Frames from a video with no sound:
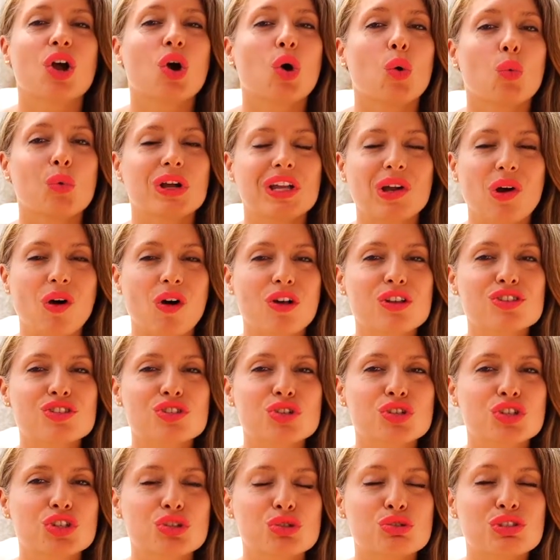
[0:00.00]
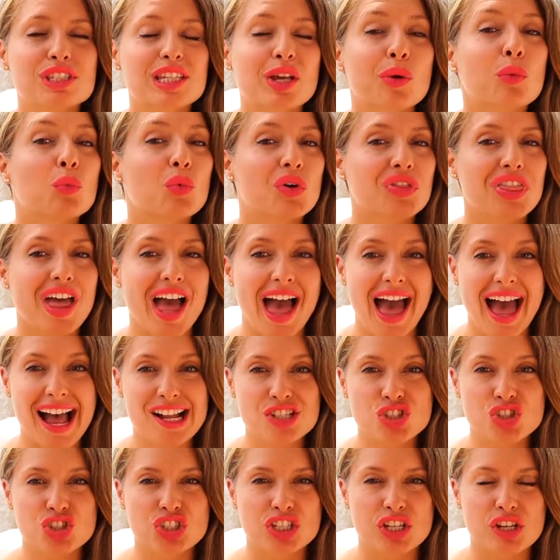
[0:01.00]
We also use it with
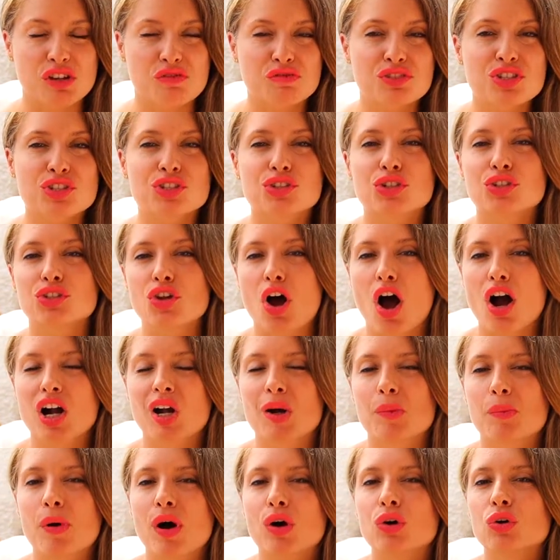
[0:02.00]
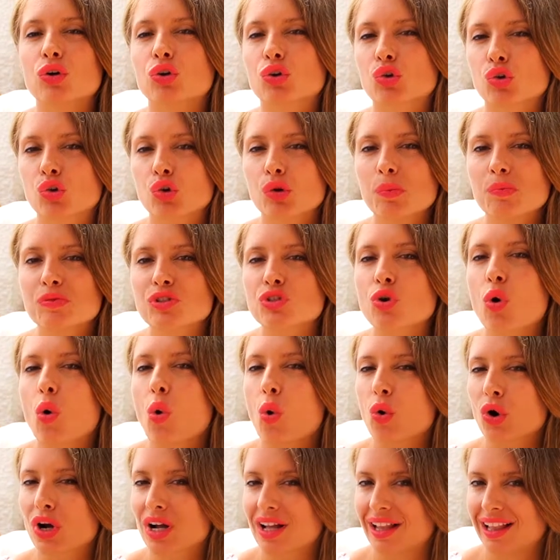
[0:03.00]
adjectives to talk about groups
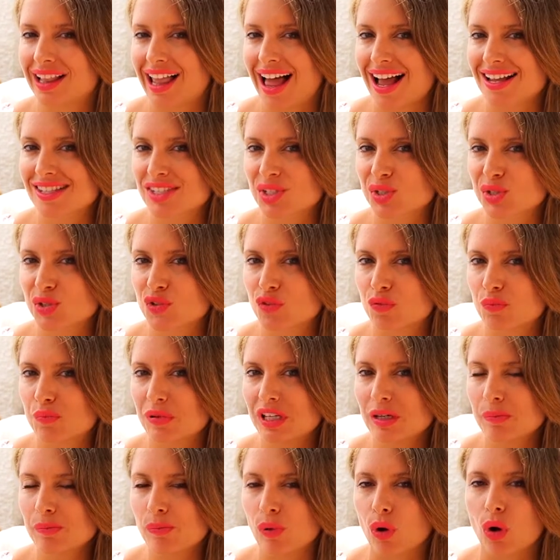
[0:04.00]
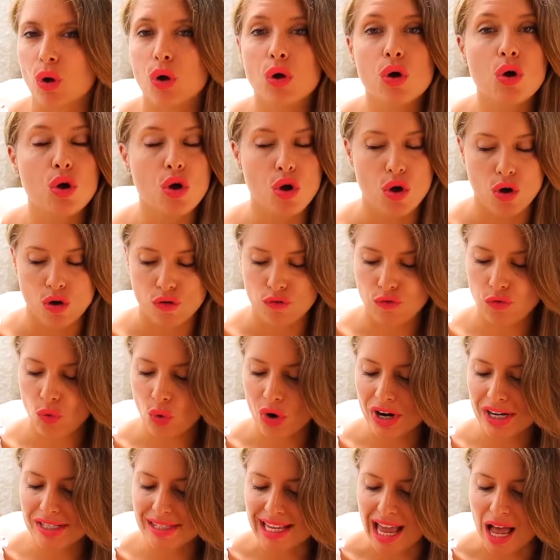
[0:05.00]
or classes of people.
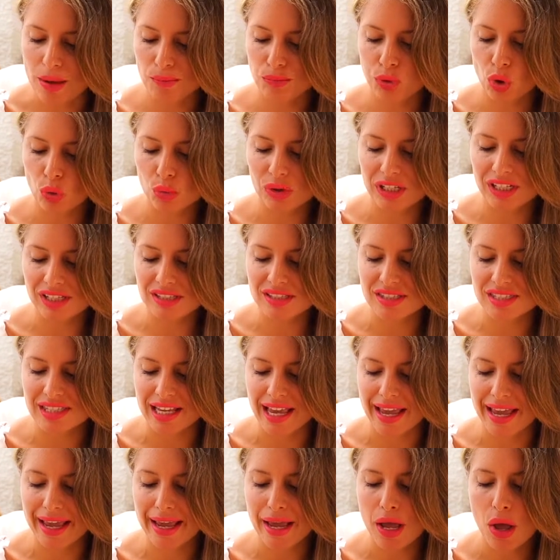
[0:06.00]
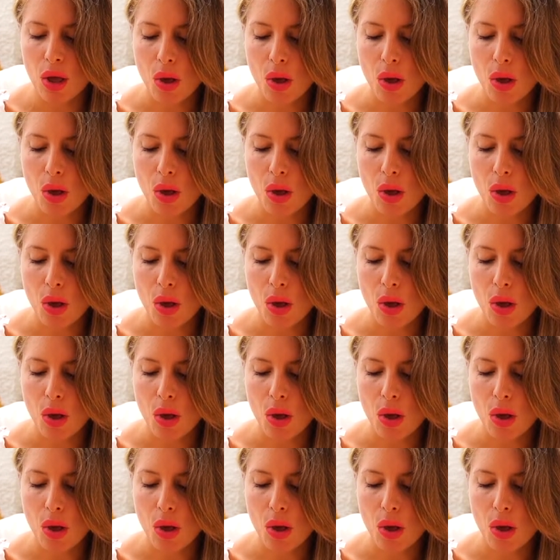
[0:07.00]
For example, we could say,